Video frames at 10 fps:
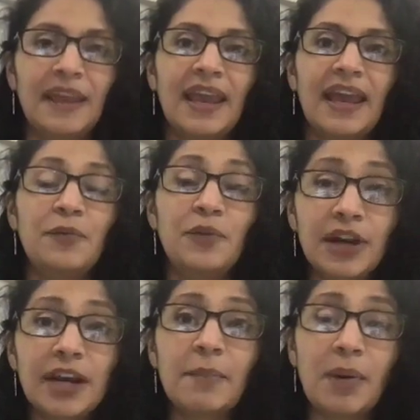And we're
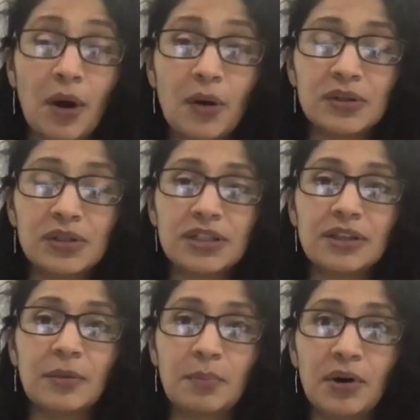going to post
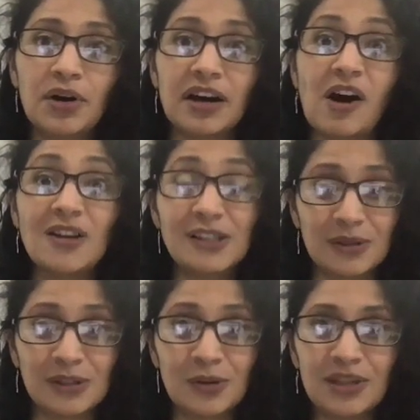the book also on
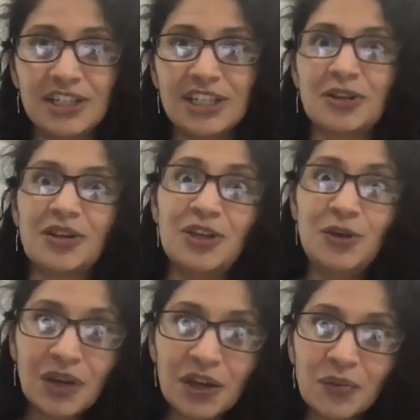Schoology so that you
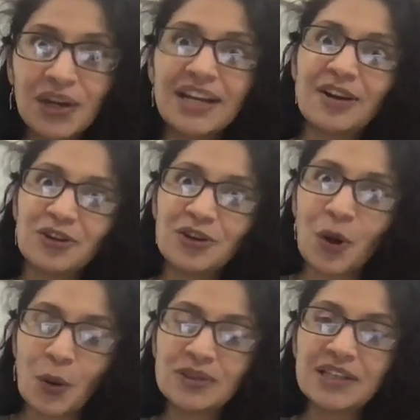can read it on your
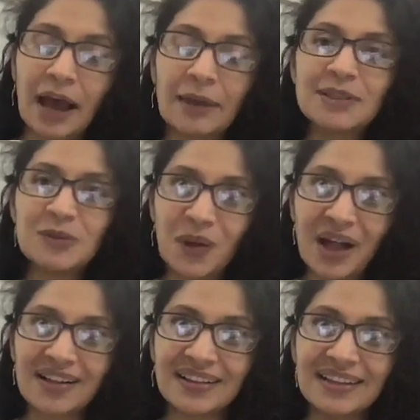own time as
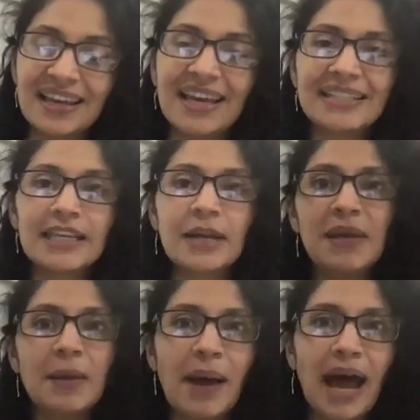well. It's going to be
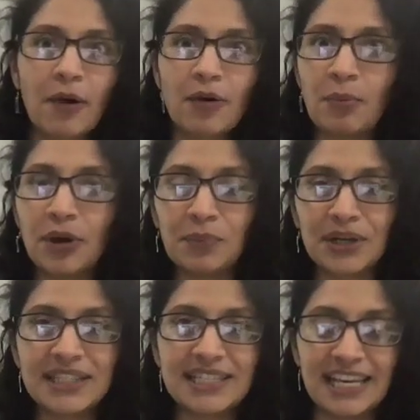a PowerPoint
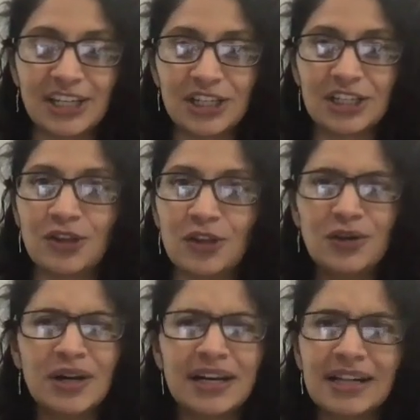presentation so you
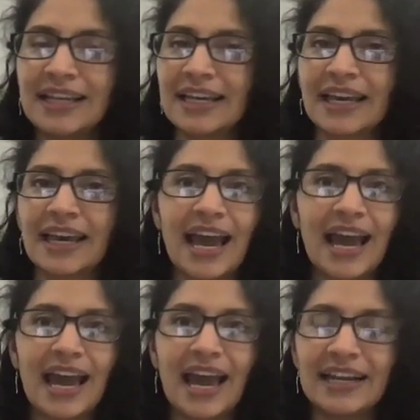can click
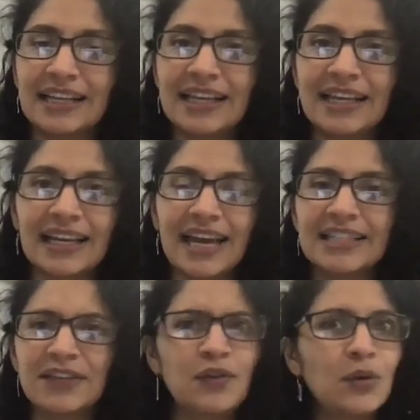and click as
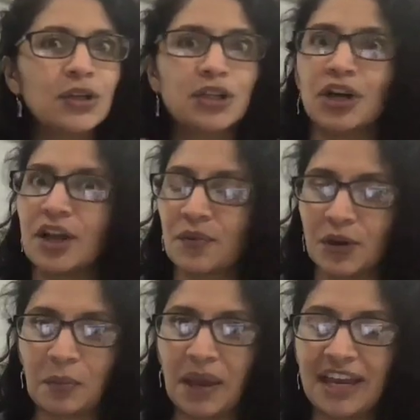if you were turning a
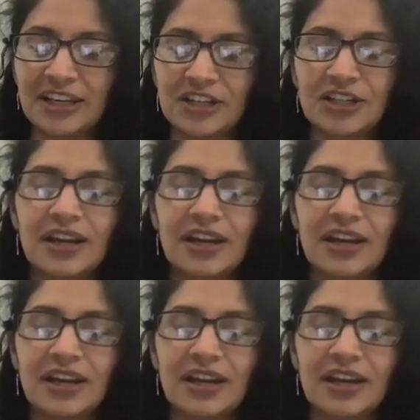real page.